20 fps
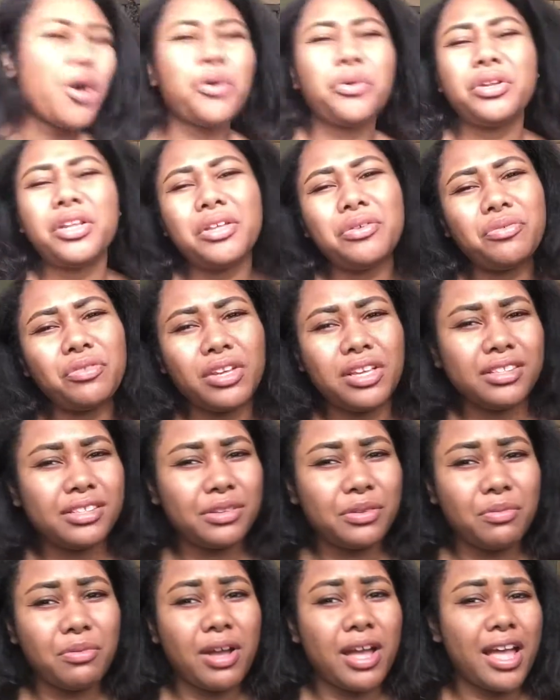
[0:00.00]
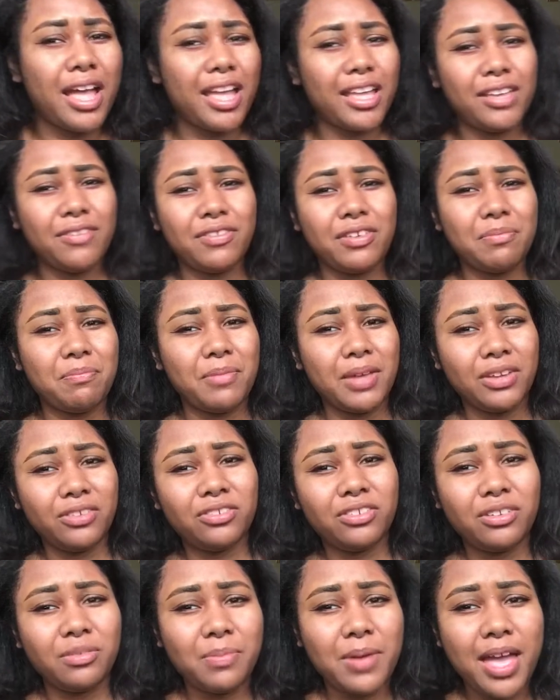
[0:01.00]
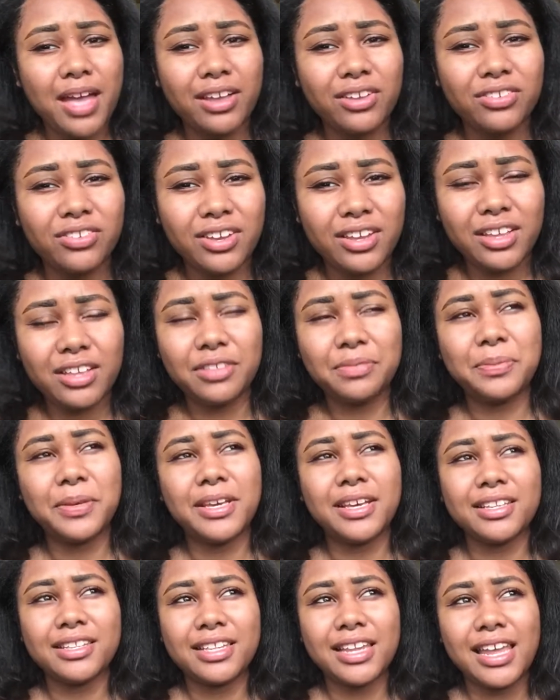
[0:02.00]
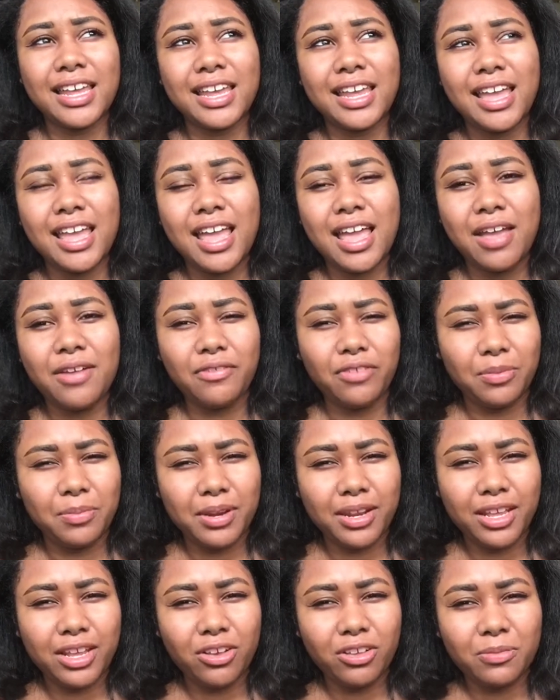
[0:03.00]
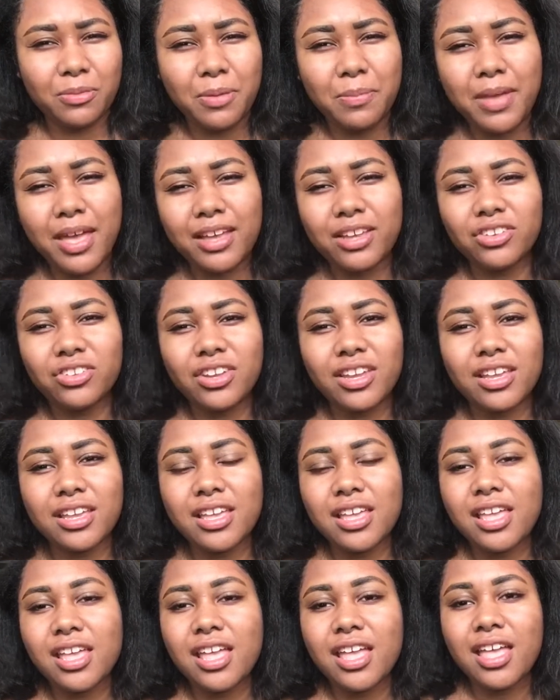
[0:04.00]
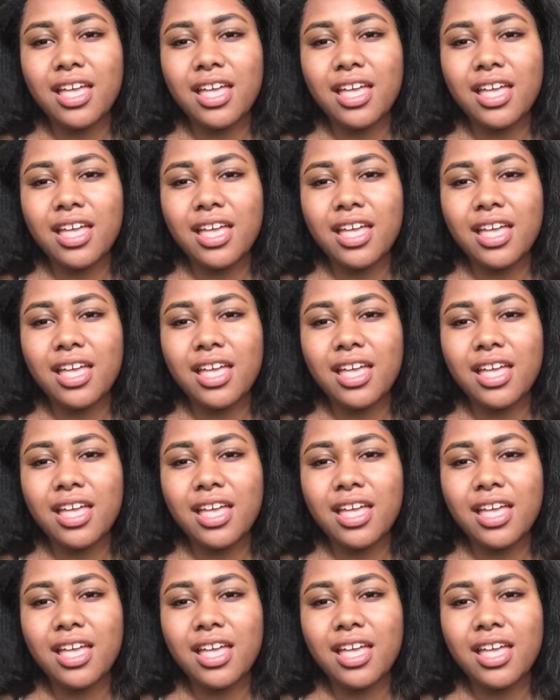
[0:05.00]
Only reason why I even mentioned packaging is because like everybody cares about packaging.